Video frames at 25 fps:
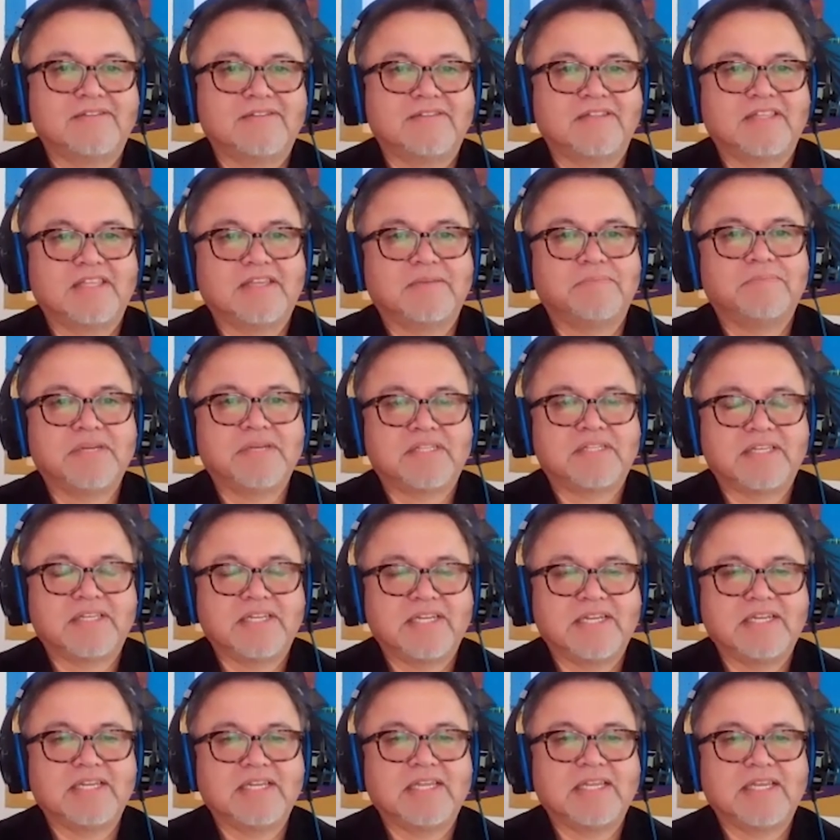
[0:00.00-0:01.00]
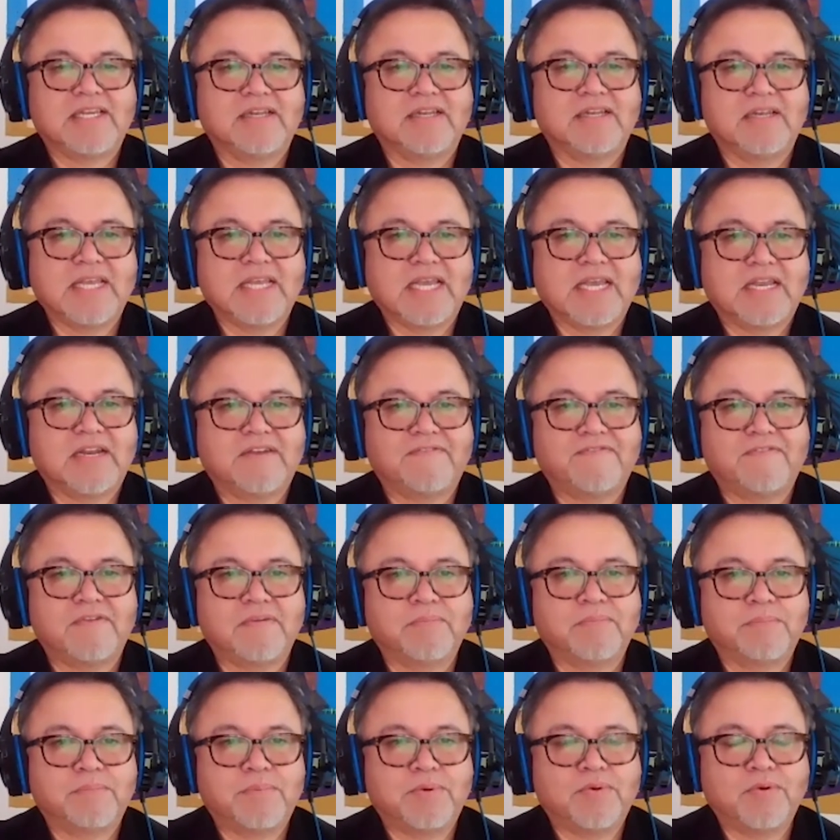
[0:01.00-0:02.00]
The ability to get data
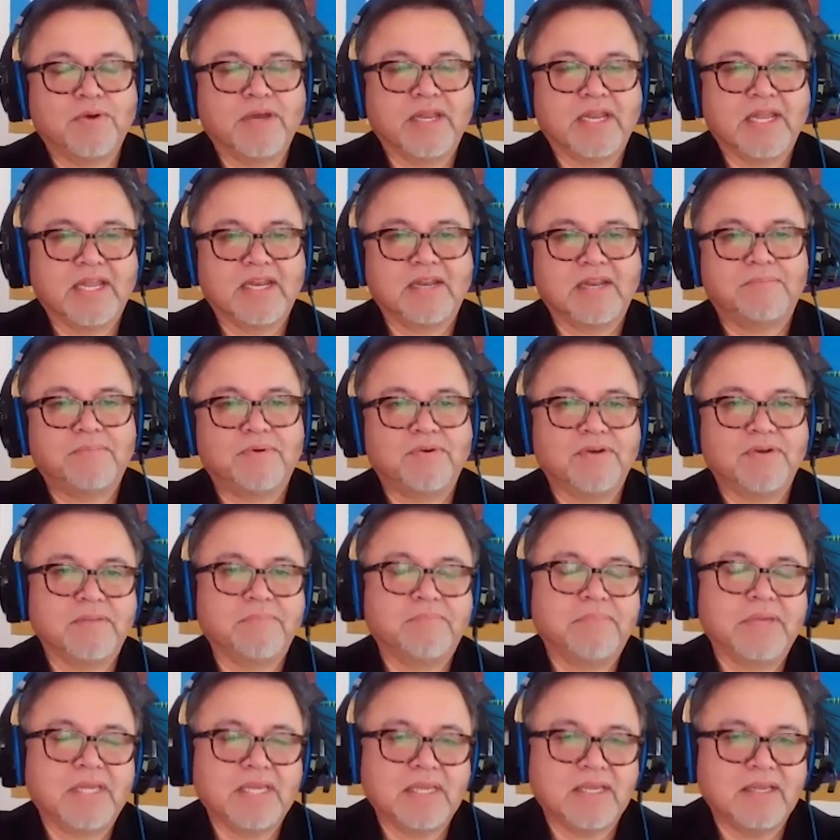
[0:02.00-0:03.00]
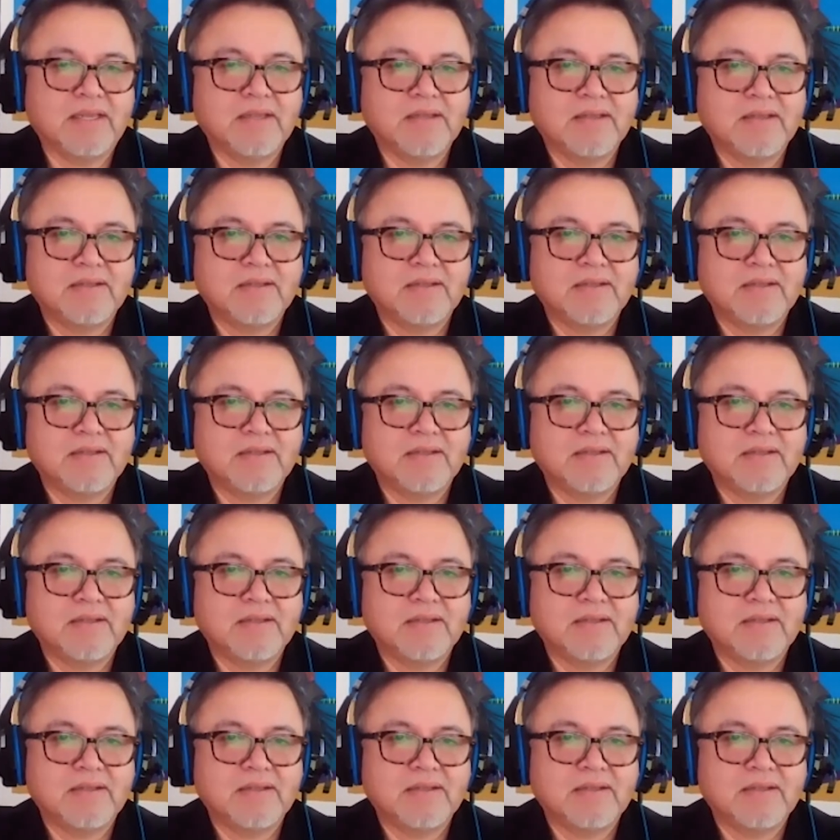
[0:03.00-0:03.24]
from point A to point B.